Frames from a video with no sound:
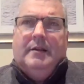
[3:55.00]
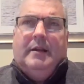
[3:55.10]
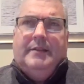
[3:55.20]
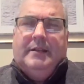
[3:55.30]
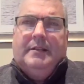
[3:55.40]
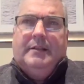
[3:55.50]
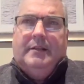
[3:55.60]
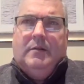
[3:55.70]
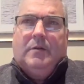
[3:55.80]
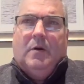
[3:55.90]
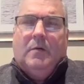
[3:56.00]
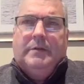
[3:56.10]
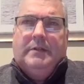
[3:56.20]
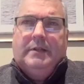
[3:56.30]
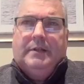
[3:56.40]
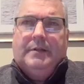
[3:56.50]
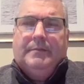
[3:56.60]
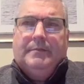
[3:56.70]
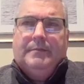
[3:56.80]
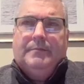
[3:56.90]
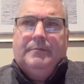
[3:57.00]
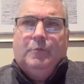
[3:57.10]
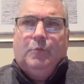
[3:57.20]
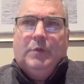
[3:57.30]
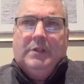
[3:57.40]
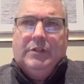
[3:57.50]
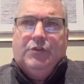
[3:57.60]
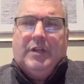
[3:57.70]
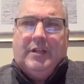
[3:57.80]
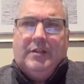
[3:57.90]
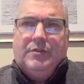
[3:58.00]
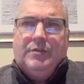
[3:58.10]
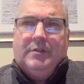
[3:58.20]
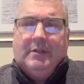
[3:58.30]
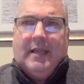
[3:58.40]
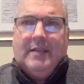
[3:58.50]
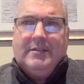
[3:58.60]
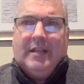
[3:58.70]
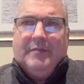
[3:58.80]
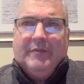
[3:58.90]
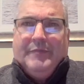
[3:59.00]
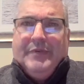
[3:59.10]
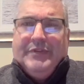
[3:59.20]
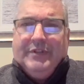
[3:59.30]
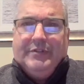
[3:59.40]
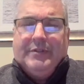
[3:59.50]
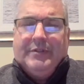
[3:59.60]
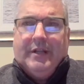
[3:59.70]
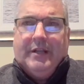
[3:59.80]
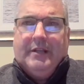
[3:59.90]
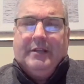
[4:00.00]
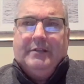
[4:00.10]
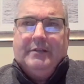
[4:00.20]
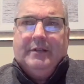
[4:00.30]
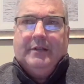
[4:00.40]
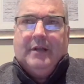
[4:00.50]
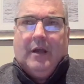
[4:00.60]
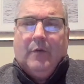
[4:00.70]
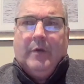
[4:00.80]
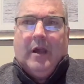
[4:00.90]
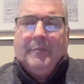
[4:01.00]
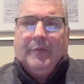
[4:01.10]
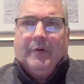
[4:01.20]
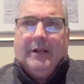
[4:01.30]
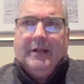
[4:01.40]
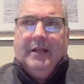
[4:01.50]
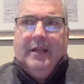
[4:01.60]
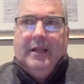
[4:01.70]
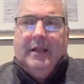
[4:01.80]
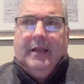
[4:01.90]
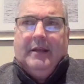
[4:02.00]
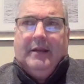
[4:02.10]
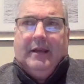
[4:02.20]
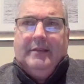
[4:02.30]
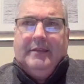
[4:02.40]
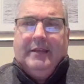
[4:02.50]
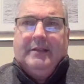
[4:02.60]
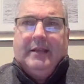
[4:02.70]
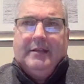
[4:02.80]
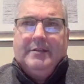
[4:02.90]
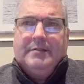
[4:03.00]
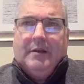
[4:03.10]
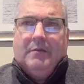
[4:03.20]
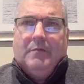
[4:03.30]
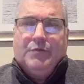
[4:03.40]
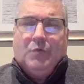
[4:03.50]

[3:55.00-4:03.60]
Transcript: I think you know COVID um, really changed the landscape of business today and and how we operate, and I think that is that was